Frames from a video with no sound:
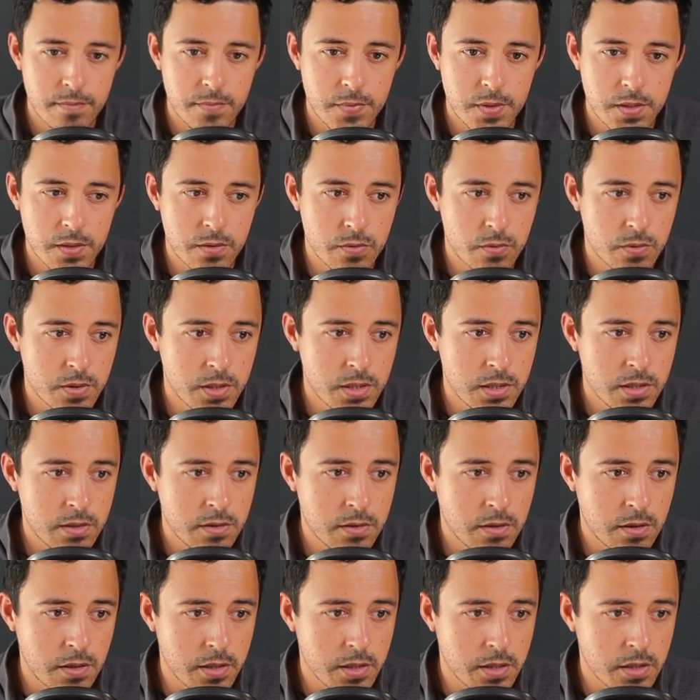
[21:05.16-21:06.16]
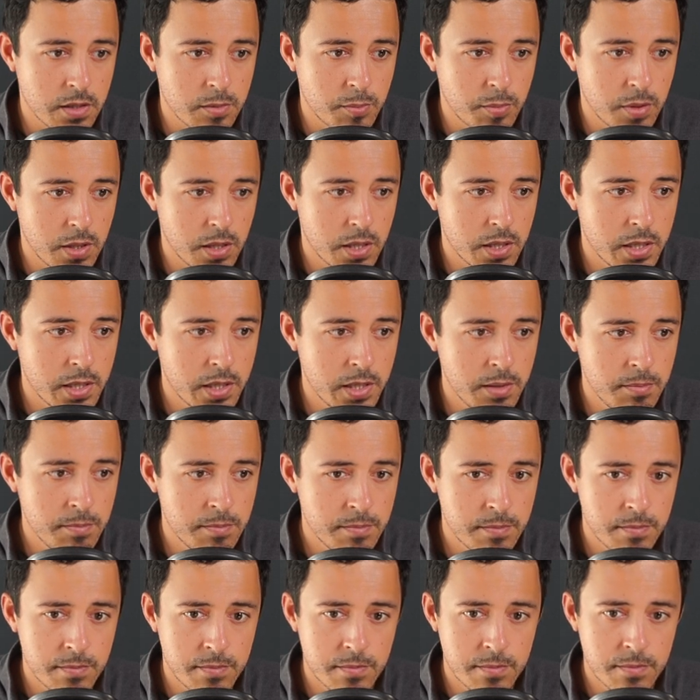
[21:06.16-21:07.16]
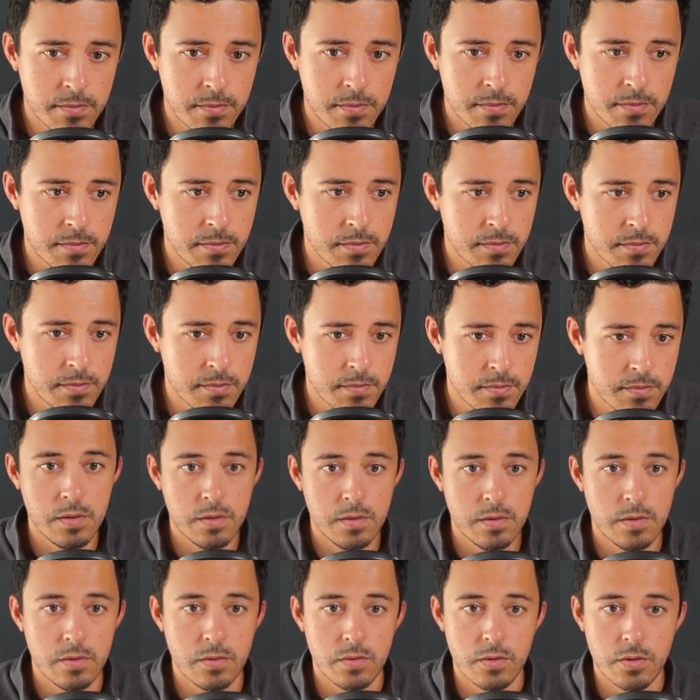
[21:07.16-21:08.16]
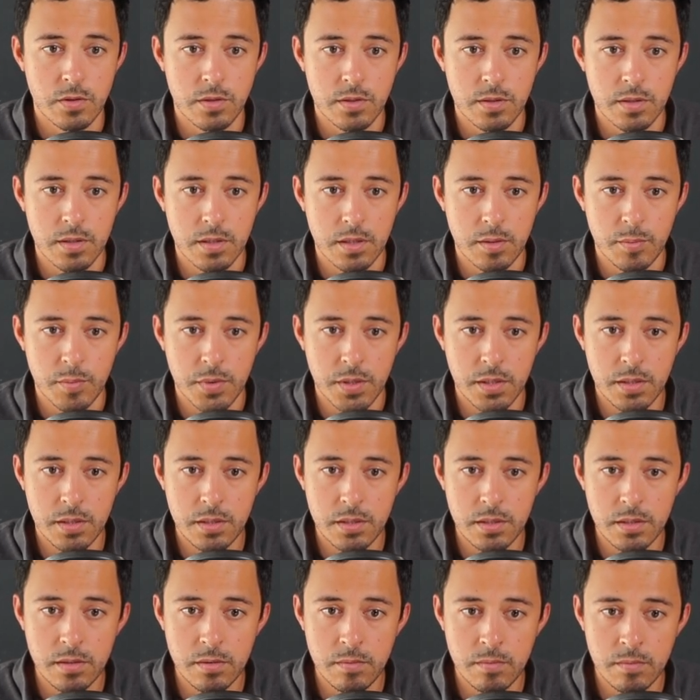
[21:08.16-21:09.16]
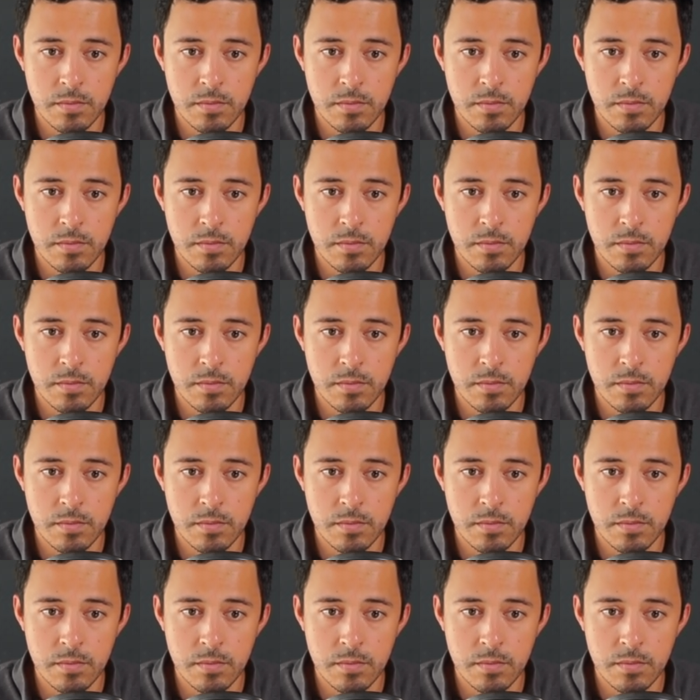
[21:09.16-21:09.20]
Alright, click apply. Do the same here.